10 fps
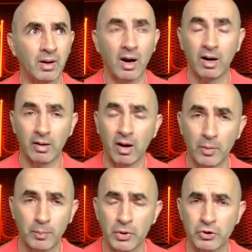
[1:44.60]
I
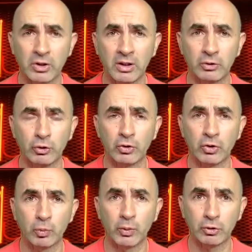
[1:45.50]
personally do
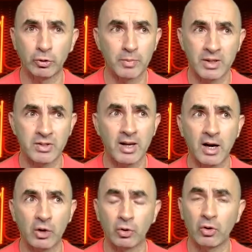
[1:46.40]
not want to miss
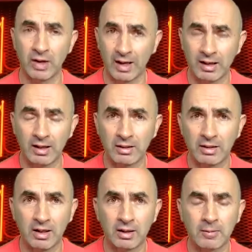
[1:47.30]
out on
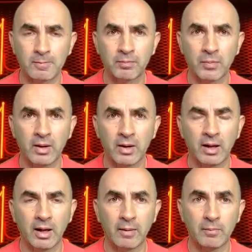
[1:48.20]
anything.
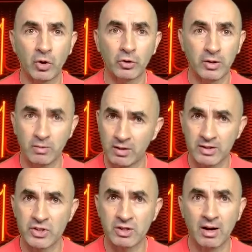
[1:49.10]
Not in
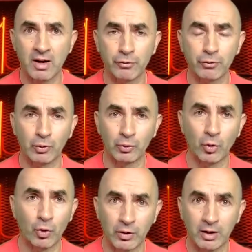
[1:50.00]
this life,
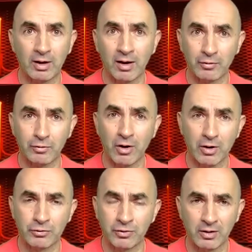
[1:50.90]
nor the life
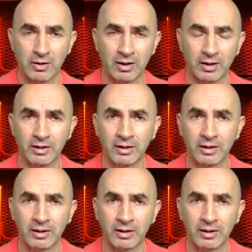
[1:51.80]
after the